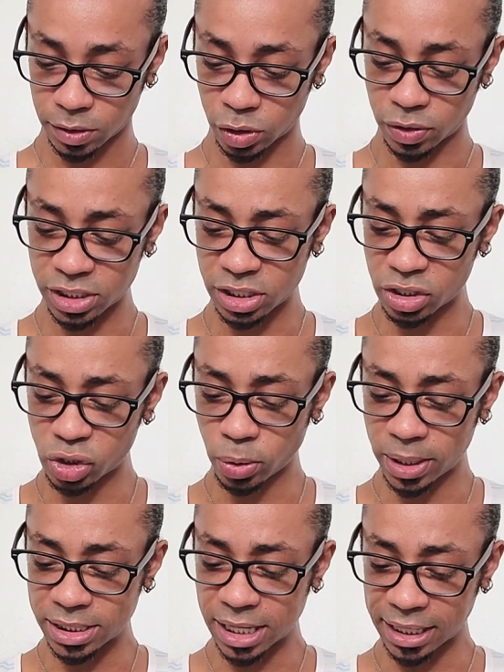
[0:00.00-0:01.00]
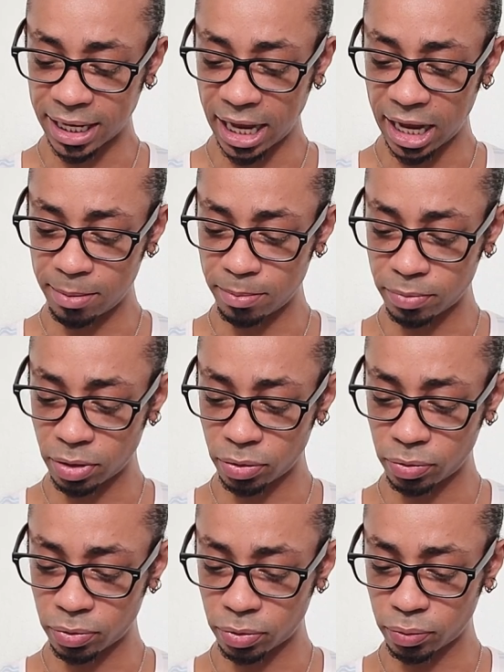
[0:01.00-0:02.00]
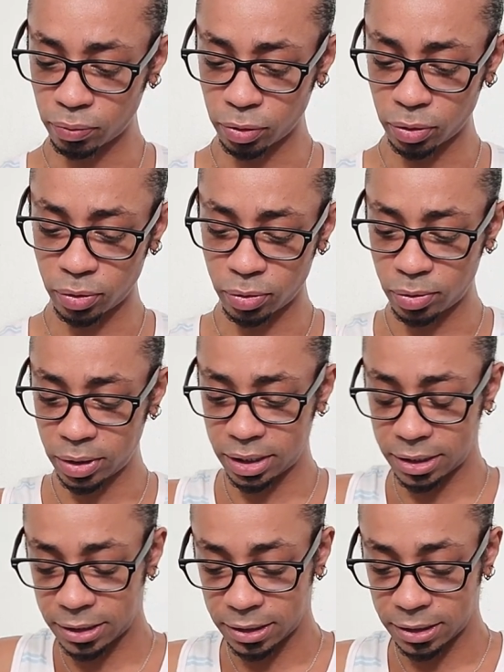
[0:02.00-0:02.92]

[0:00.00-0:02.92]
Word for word: So this is a choice that came through